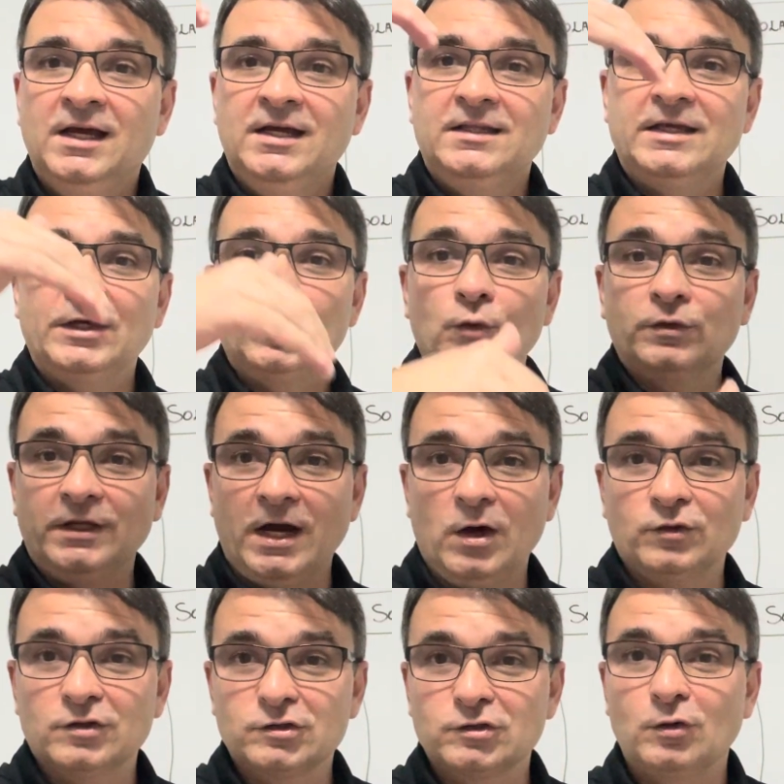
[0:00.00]
they go
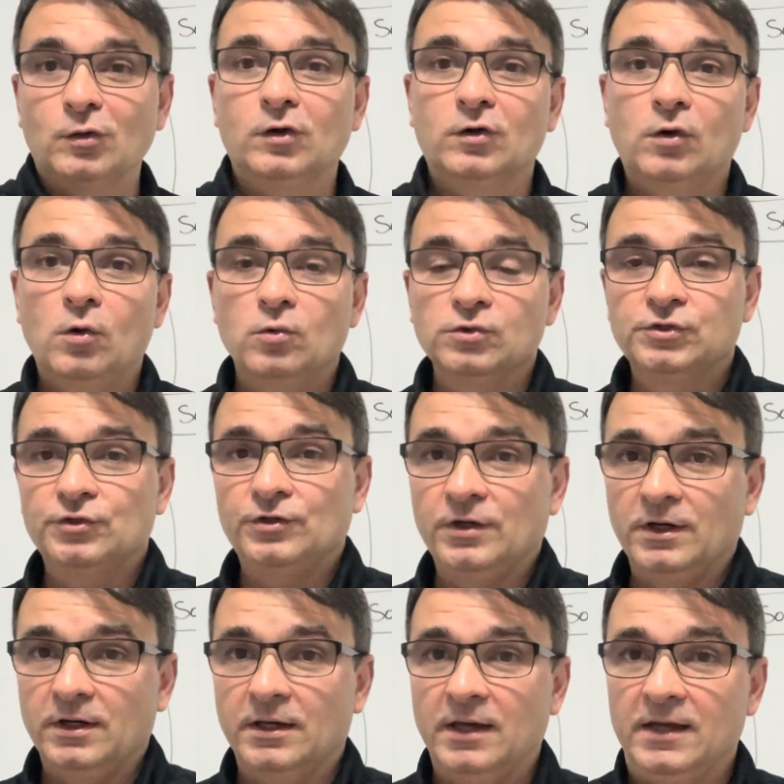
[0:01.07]
down the solar coaster
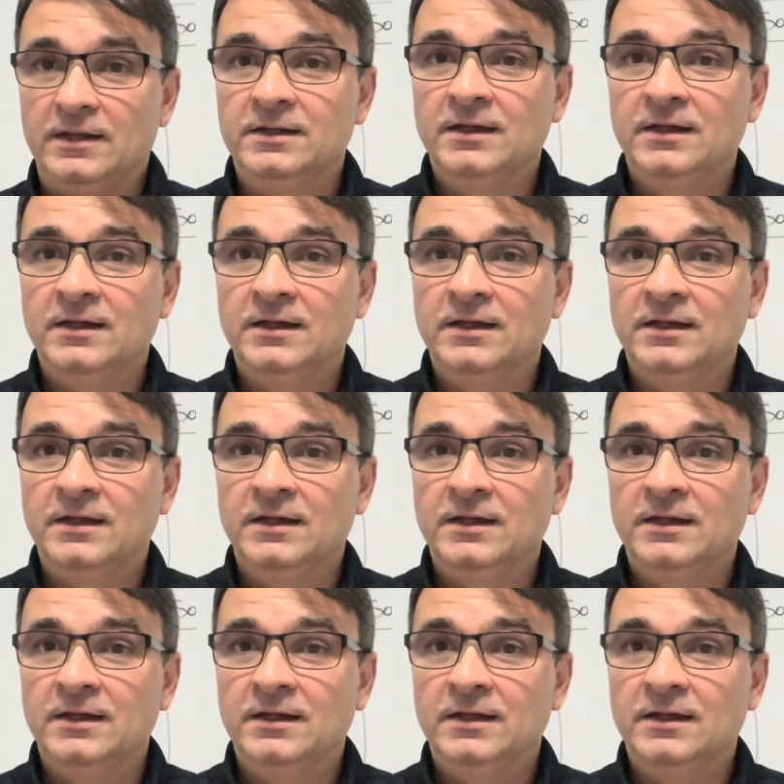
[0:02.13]
again.